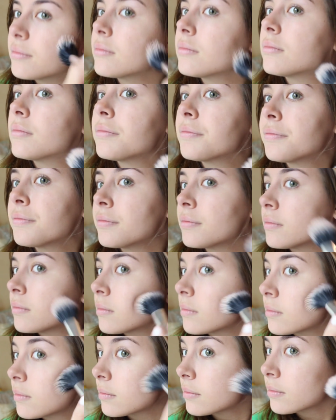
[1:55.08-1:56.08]

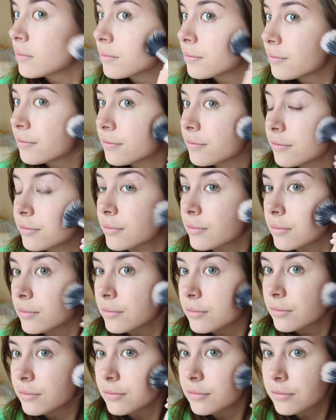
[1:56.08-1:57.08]

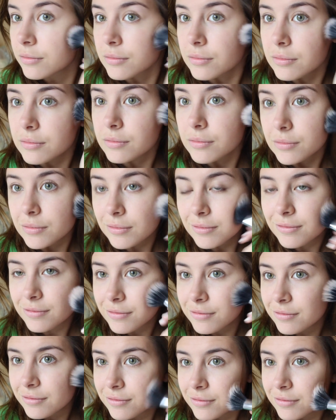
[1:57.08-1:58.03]
[no speech]